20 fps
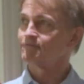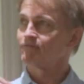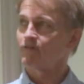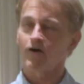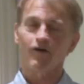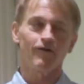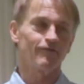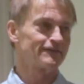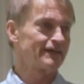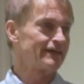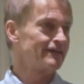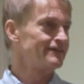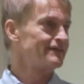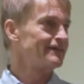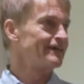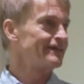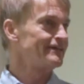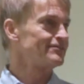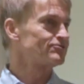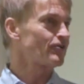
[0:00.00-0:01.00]
involved
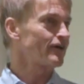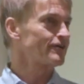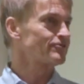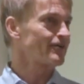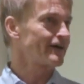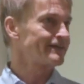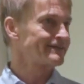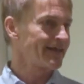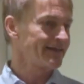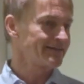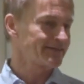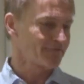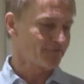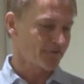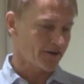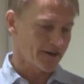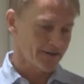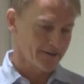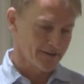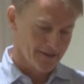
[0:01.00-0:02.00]
in trying to
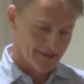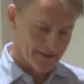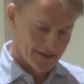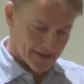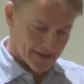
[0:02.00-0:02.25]
identify